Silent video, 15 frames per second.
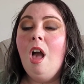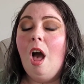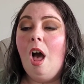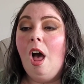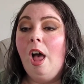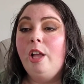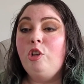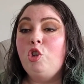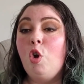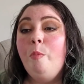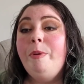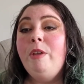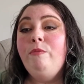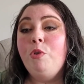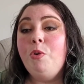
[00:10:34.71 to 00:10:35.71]
Don't
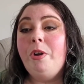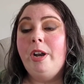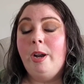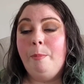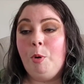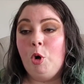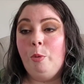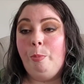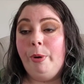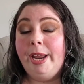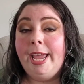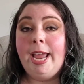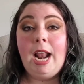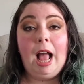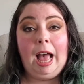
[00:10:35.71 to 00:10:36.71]
be rude and
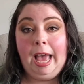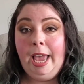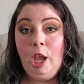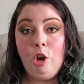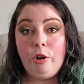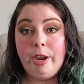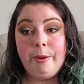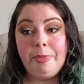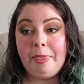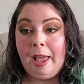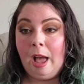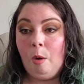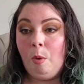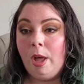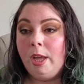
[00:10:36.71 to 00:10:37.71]
inappropriate. I agree with
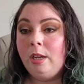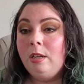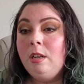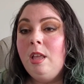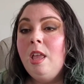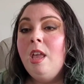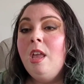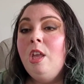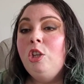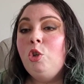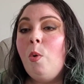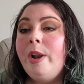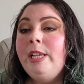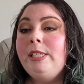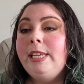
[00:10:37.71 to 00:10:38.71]
that one.
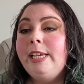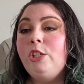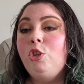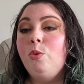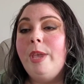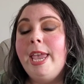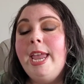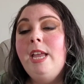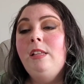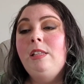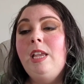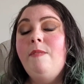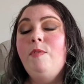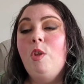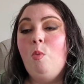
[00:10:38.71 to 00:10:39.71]
26, you can't
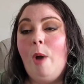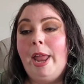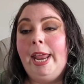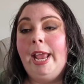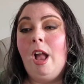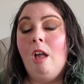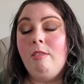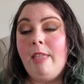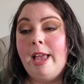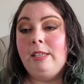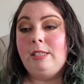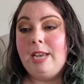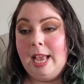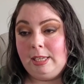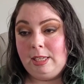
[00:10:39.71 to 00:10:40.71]
leave the wedding
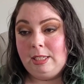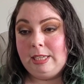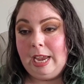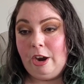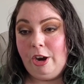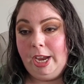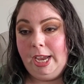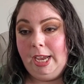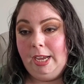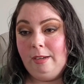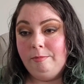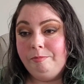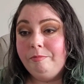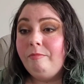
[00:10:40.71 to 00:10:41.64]
unless necessary.